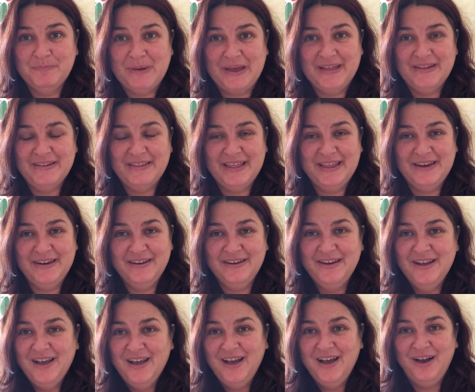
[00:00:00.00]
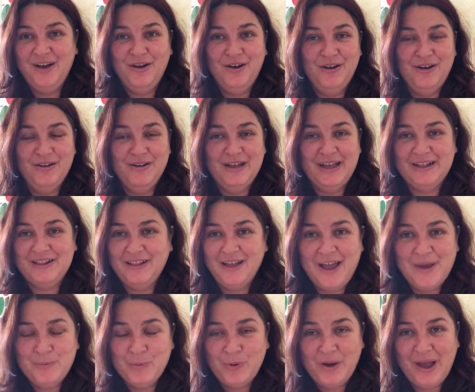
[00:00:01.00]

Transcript: But then a client will